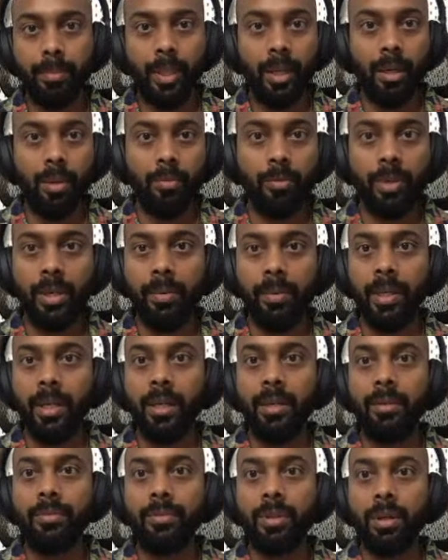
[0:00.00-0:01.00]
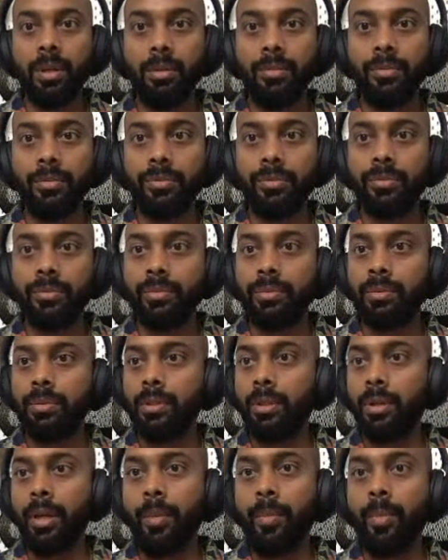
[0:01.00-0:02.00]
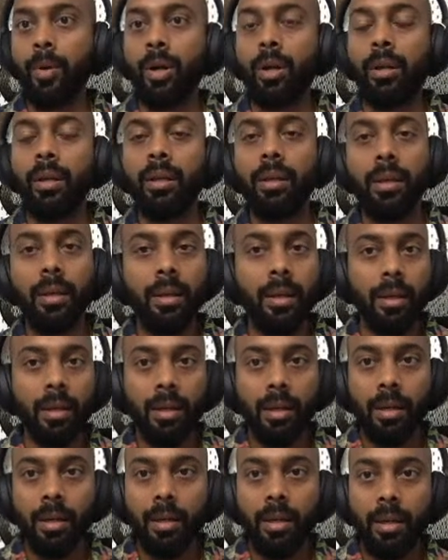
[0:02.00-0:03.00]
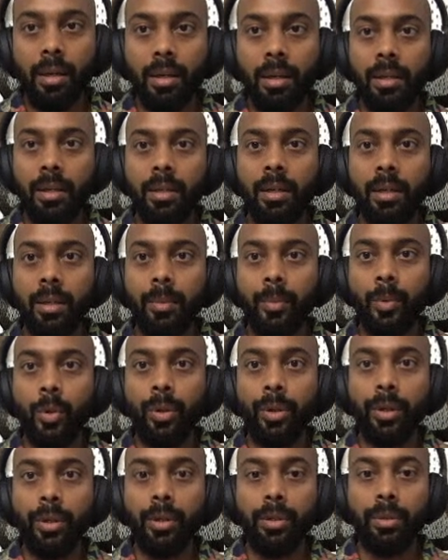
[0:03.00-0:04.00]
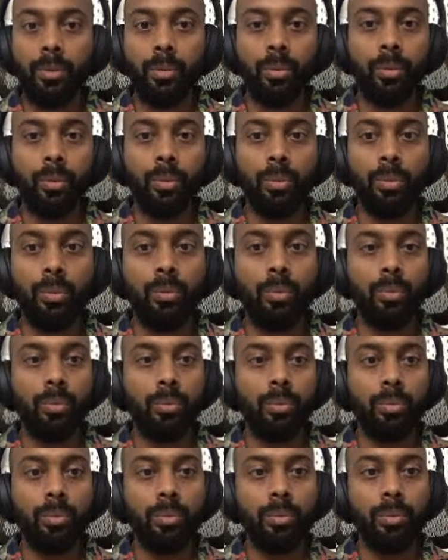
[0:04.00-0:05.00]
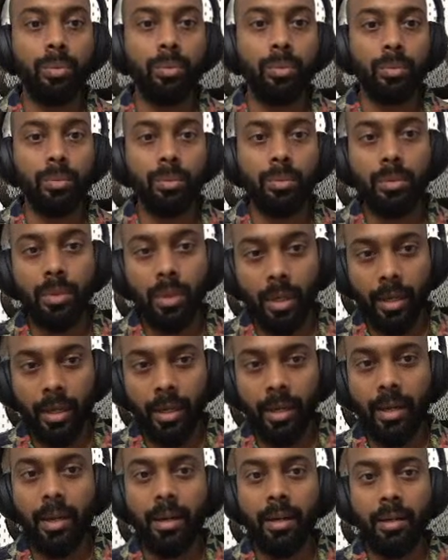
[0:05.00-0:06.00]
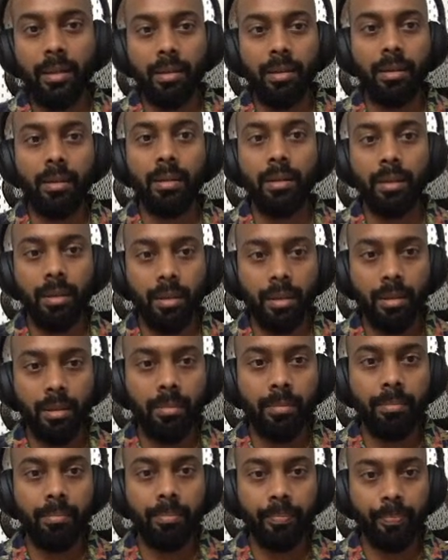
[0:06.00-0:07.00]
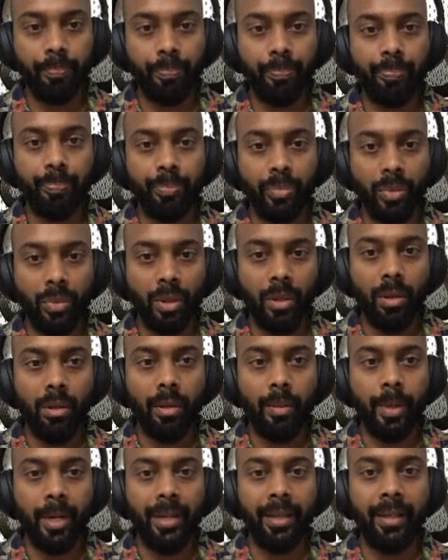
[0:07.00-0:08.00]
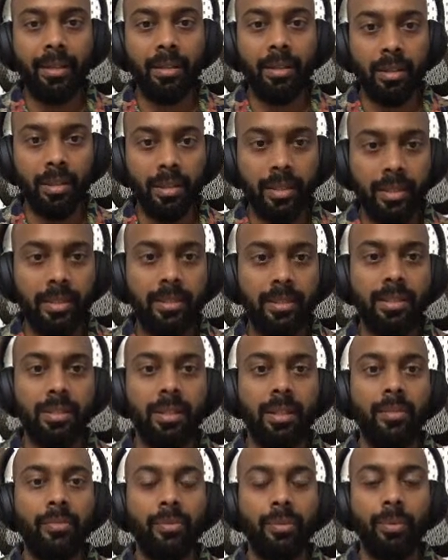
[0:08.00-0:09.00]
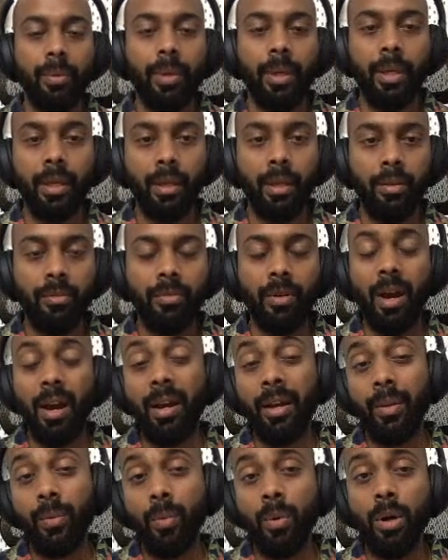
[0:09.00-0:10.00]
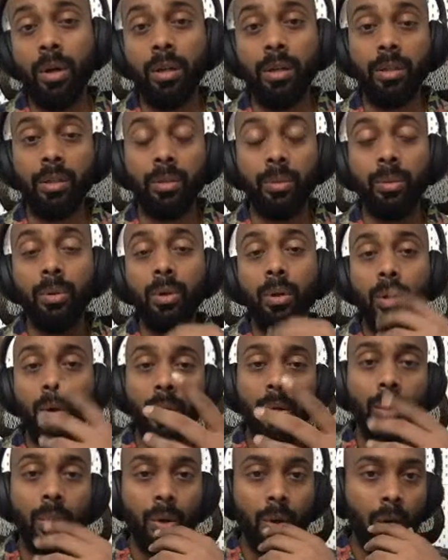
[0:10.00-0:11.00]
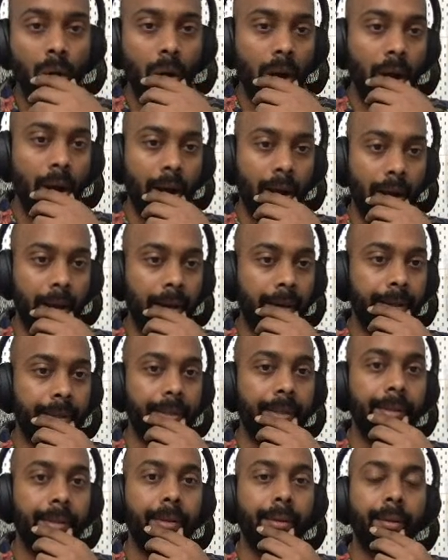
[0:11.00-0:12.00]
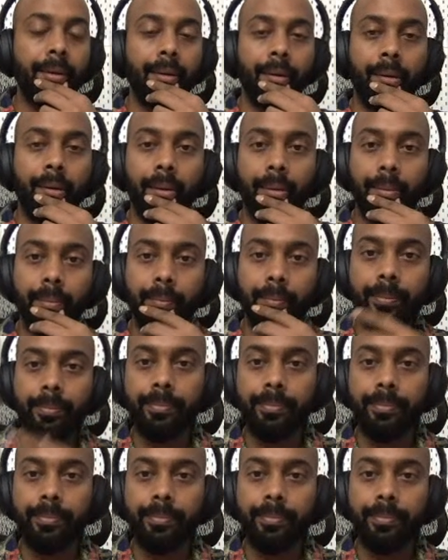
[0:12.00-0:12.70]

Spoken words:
pick up where we left off today morning, and I'm going to try and add remaining content and see if I want to add or